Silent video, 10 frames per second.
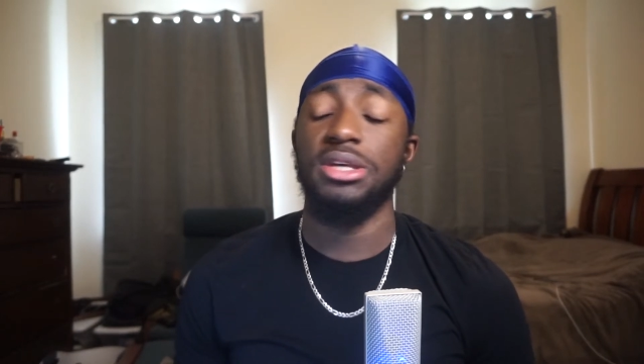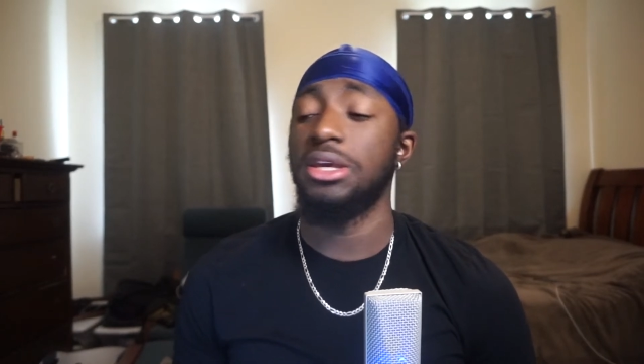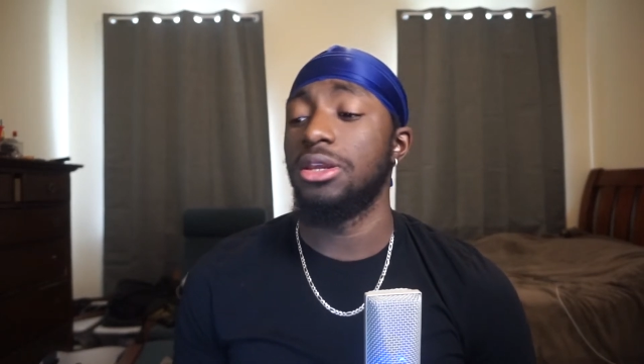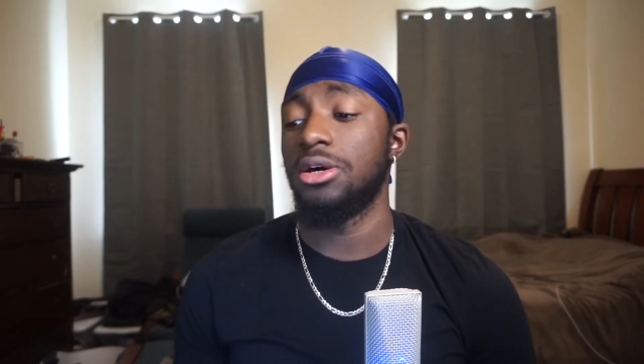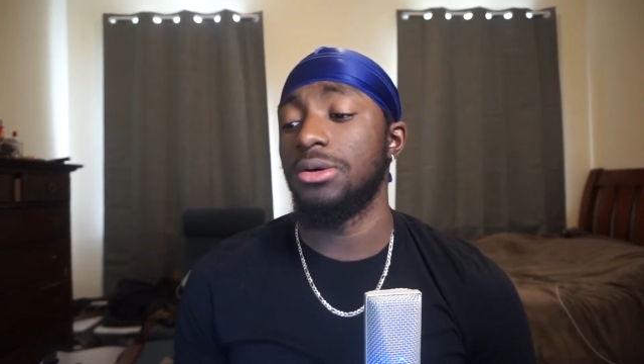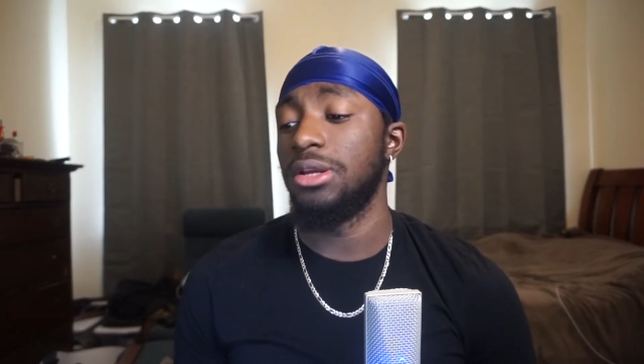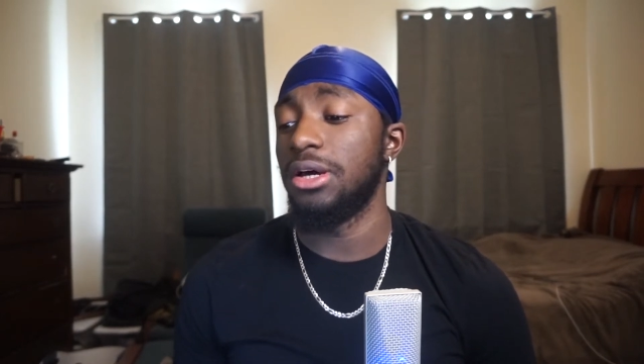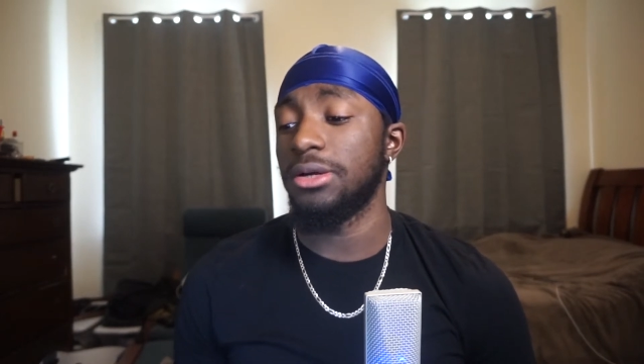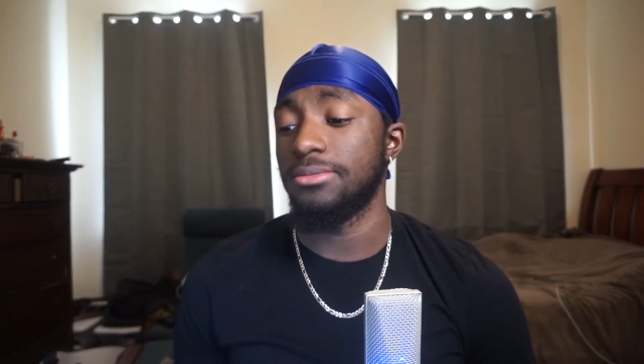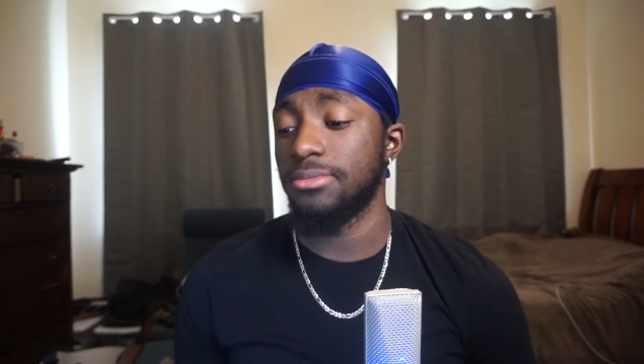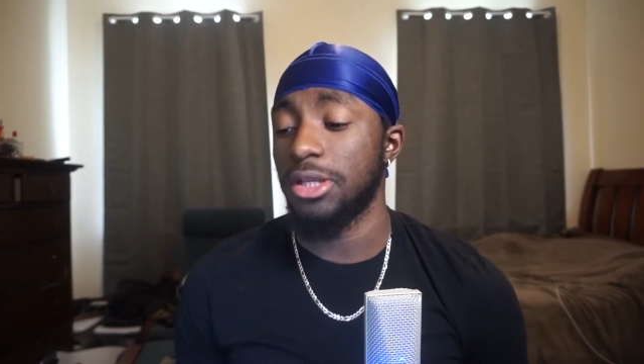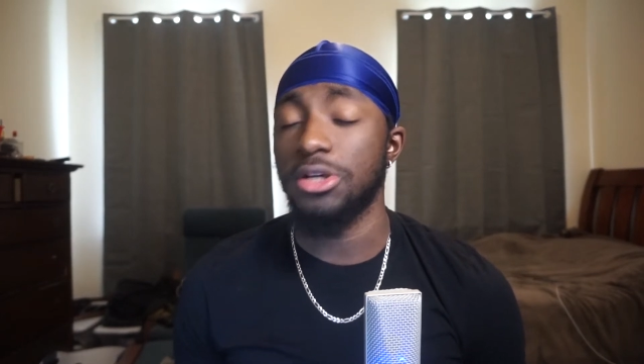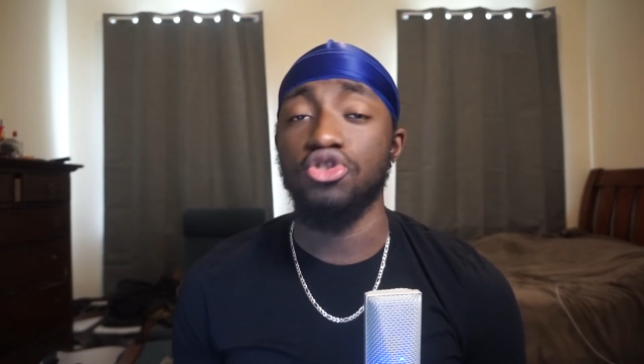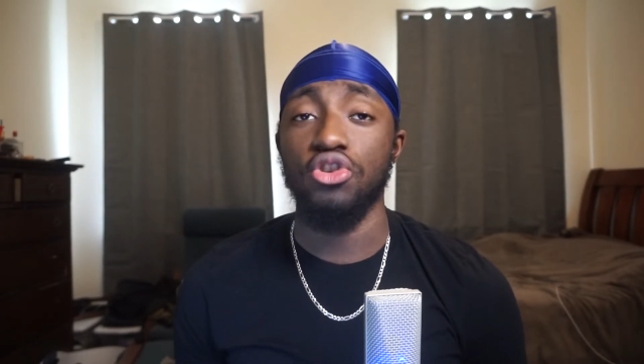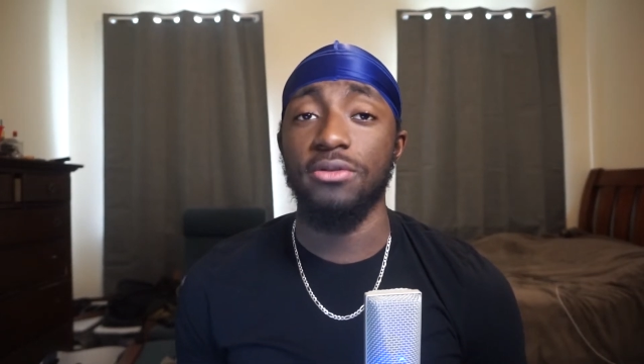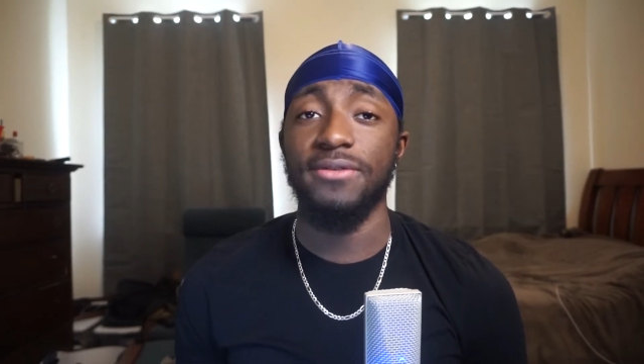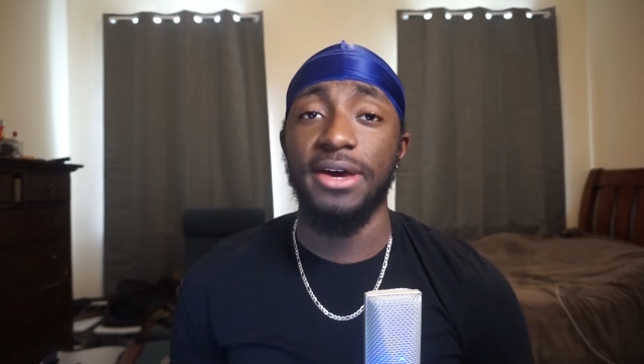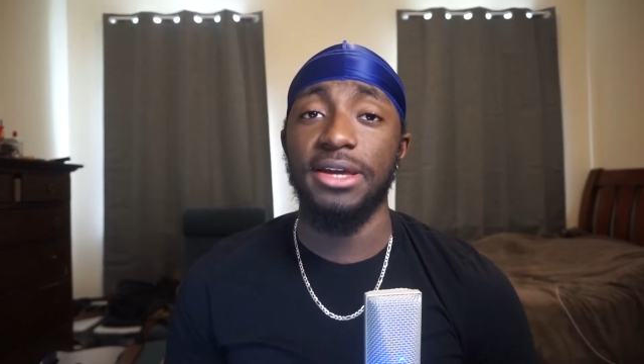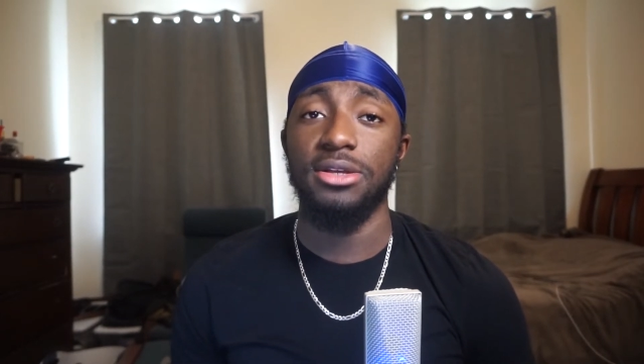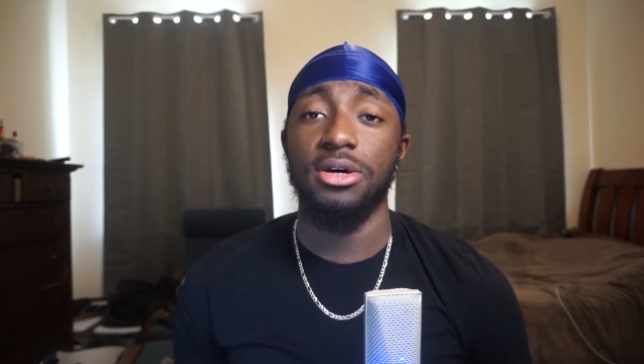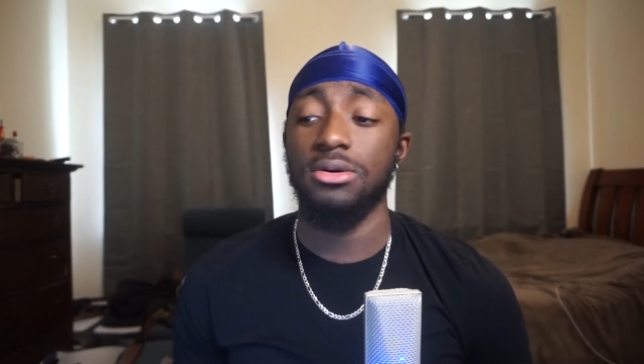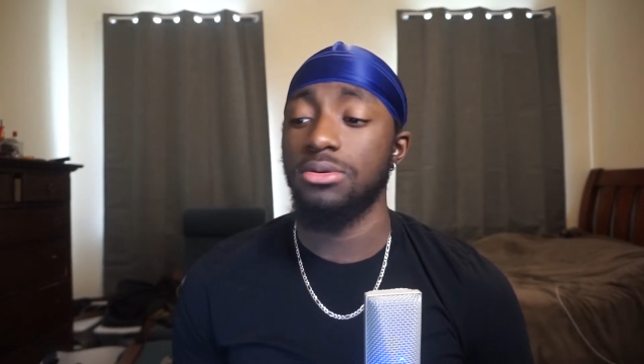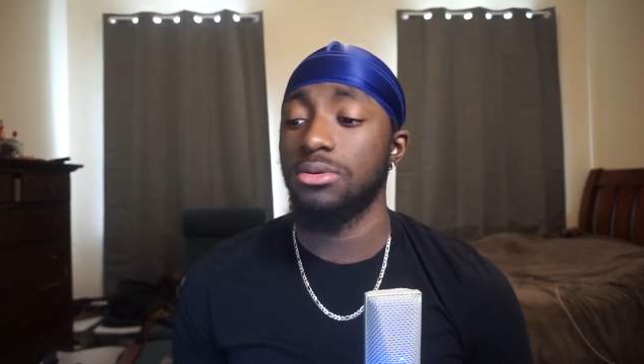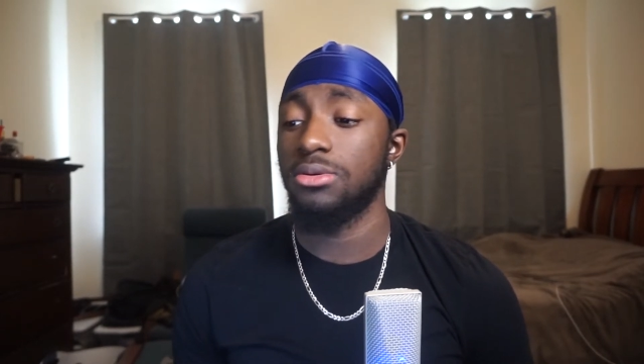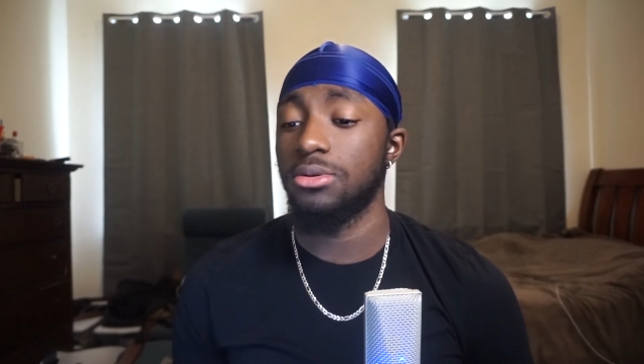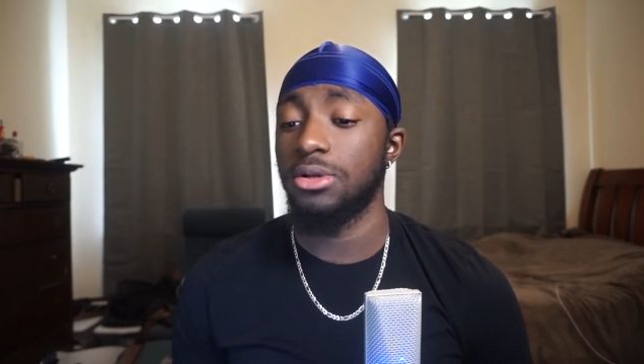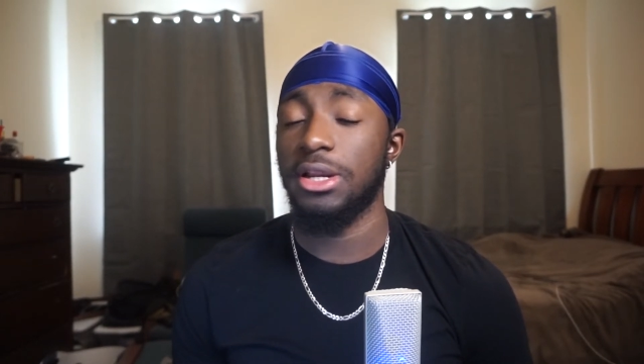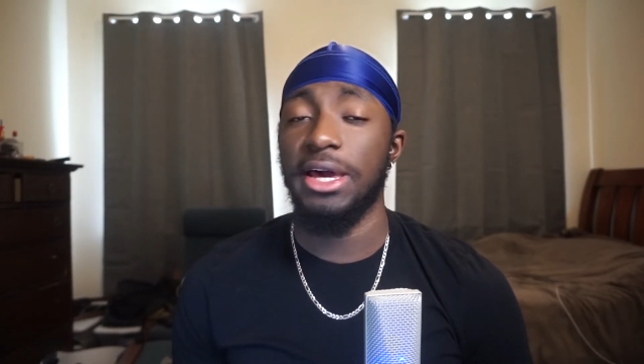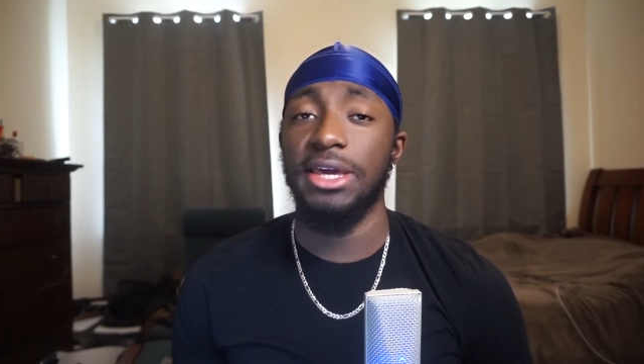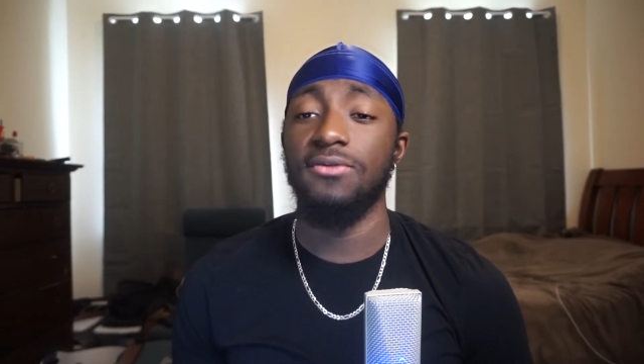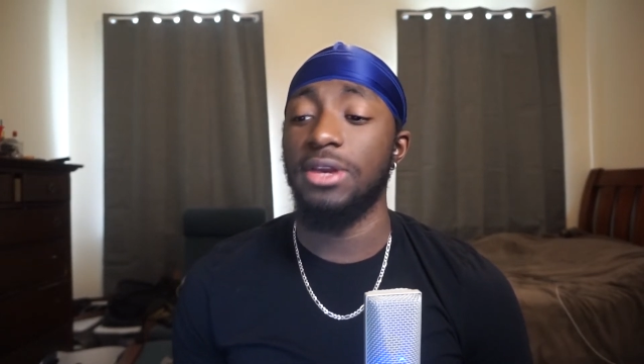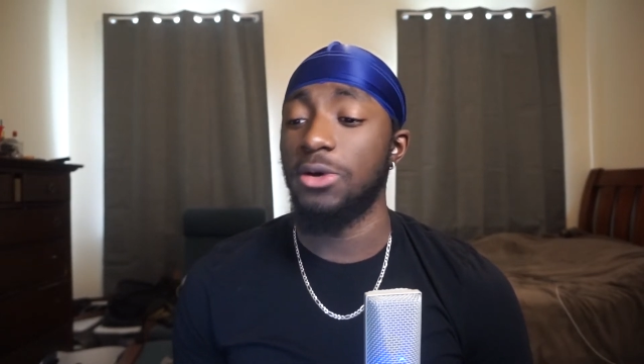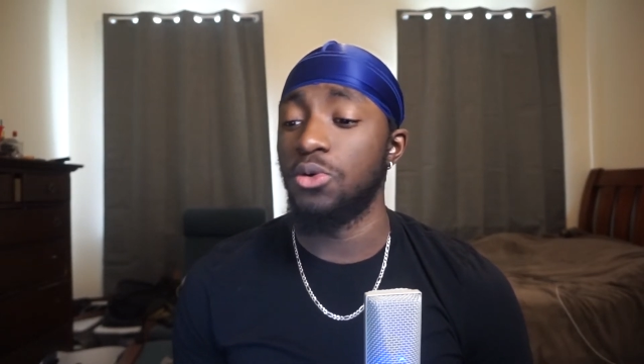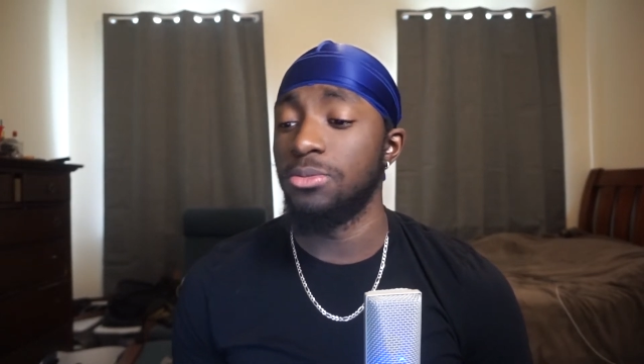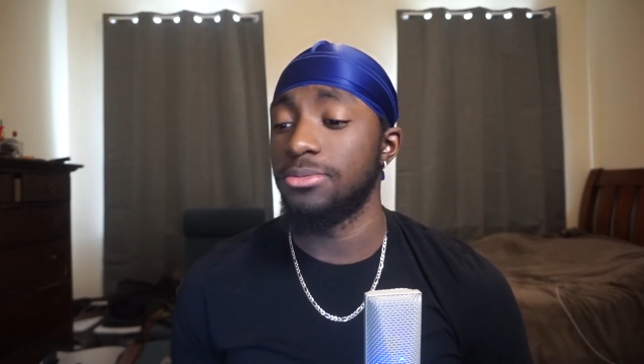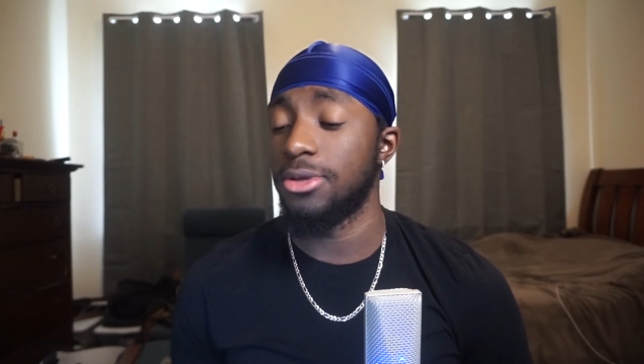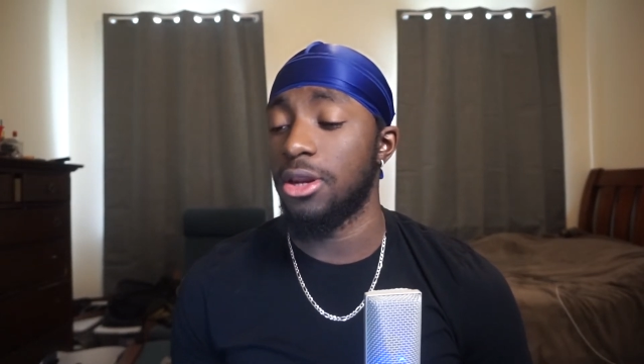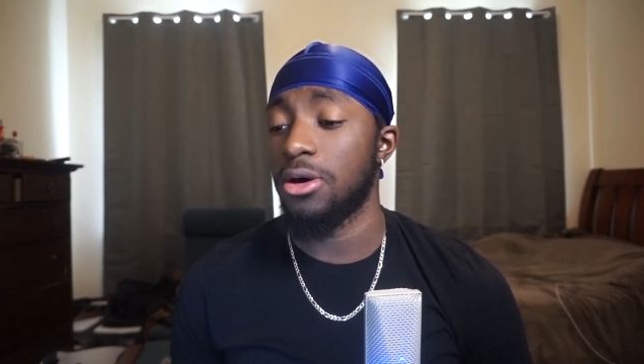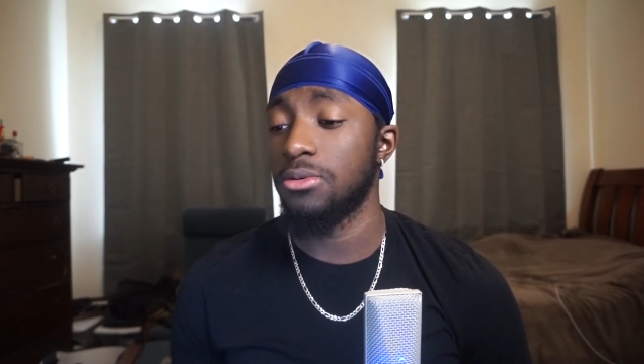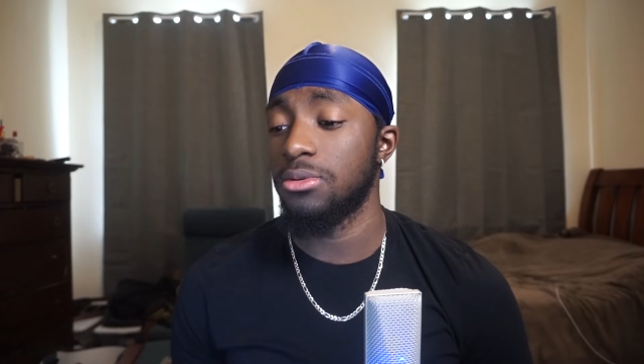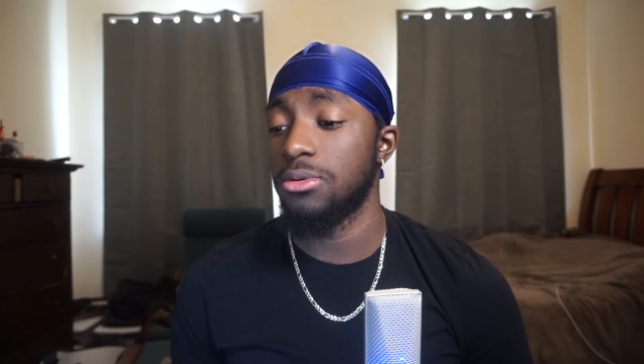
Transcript: You know, he look certified, you know. Look like he can really hoop, you know.